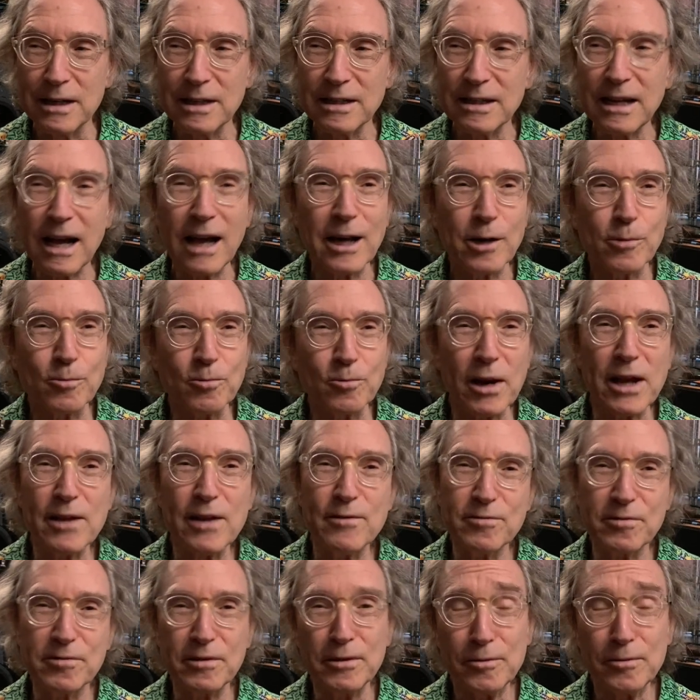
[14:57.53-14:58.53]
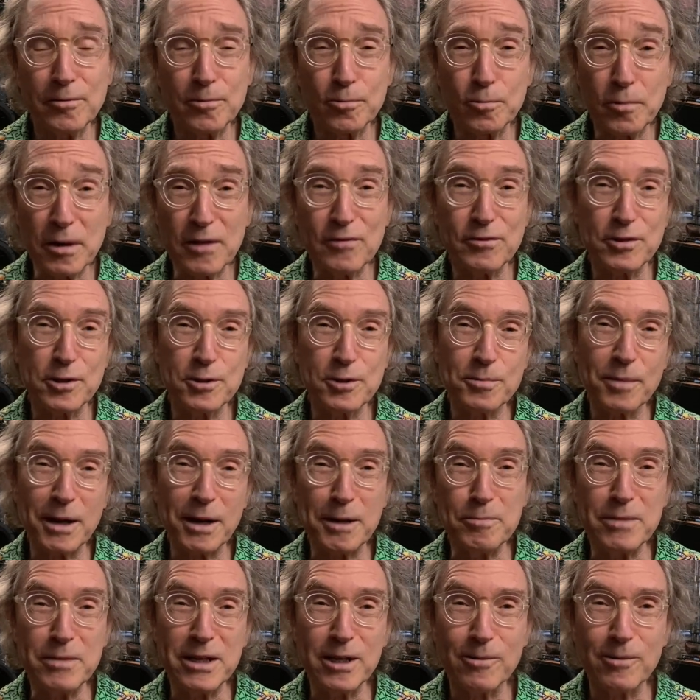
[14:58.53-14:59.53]
got a rave review by
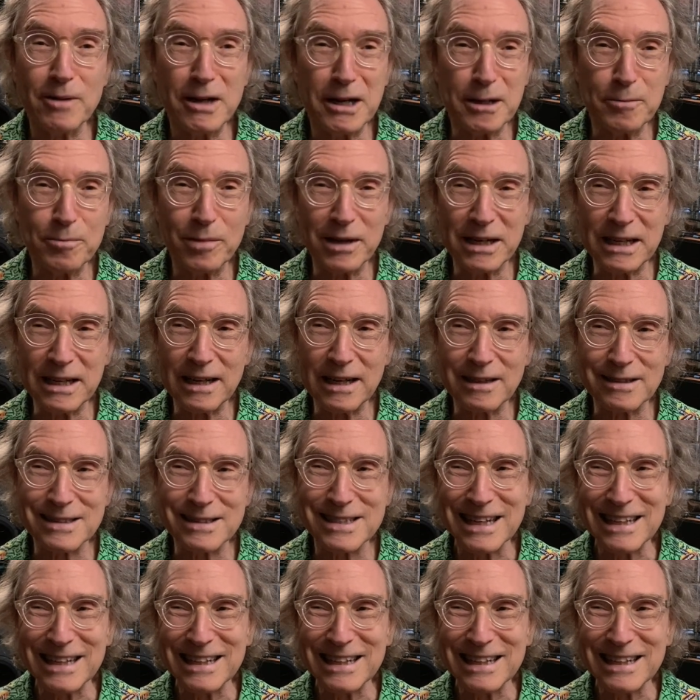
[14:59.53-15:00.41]
me or anybody else.